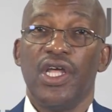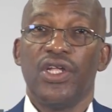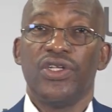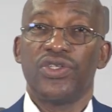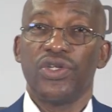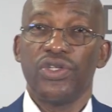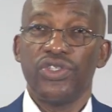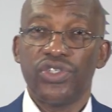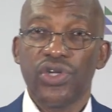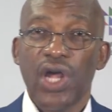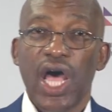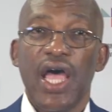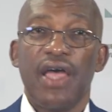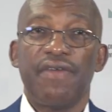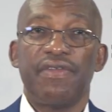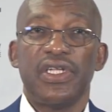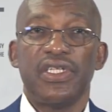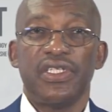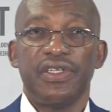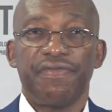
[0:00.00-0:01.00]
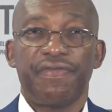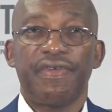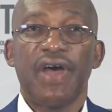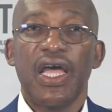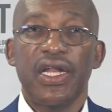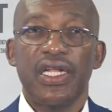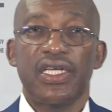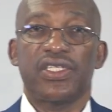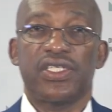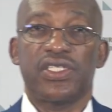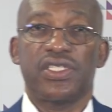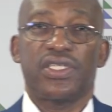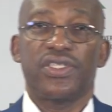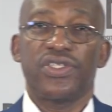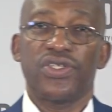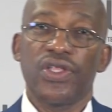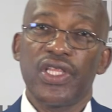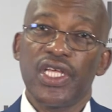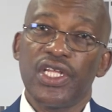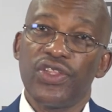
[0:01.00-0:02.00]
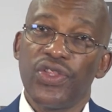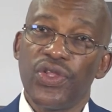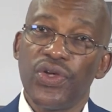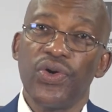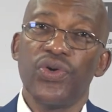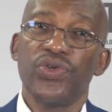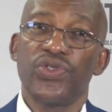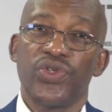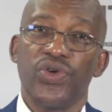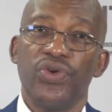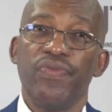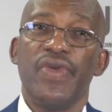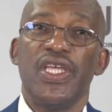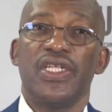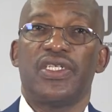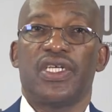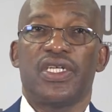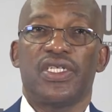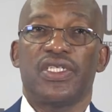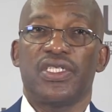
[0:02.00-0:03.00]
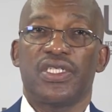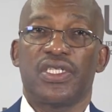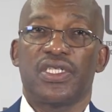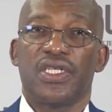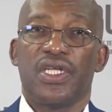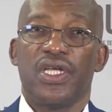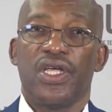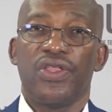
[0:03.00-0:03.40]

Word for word: to drive and define us so that those who meet us,